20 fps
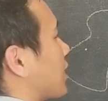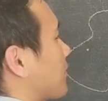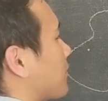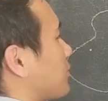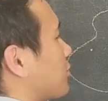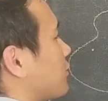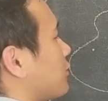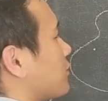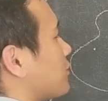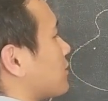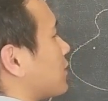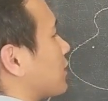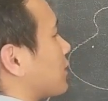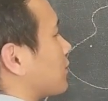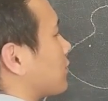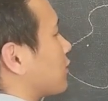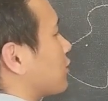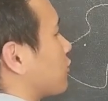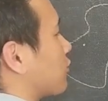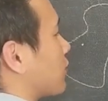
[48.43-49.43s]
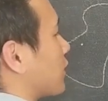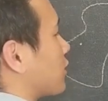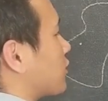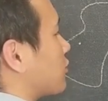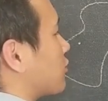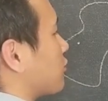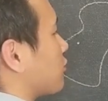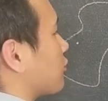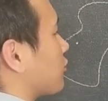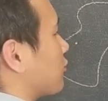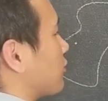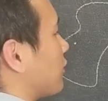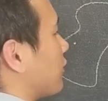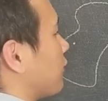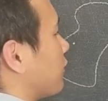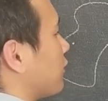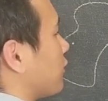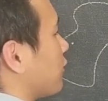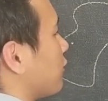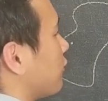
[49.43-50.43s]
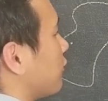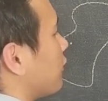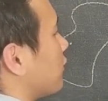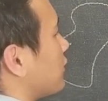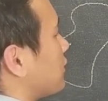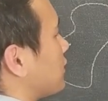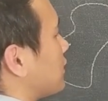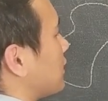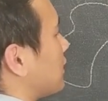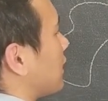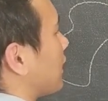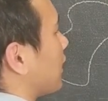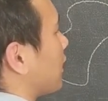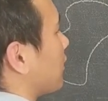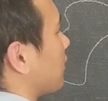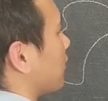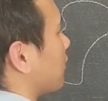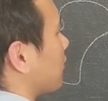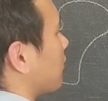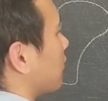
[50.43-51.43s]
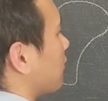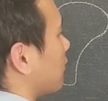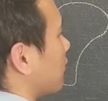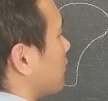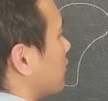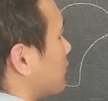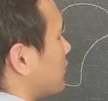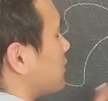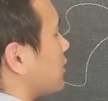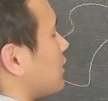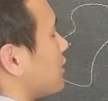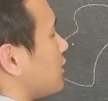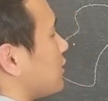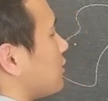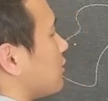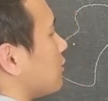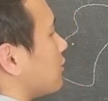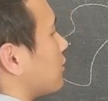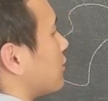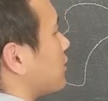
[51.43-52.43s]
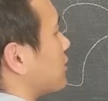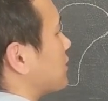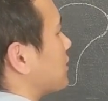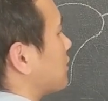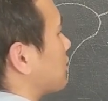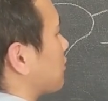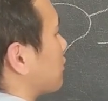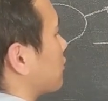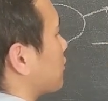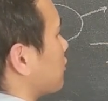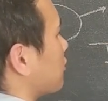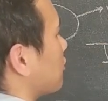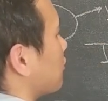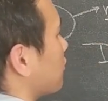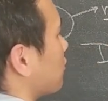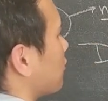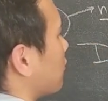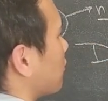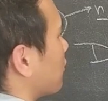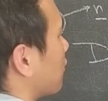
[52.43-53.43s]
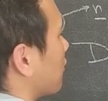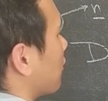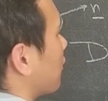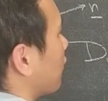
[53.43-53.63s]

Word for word: chapters that the directional derivative, dn t, is equal to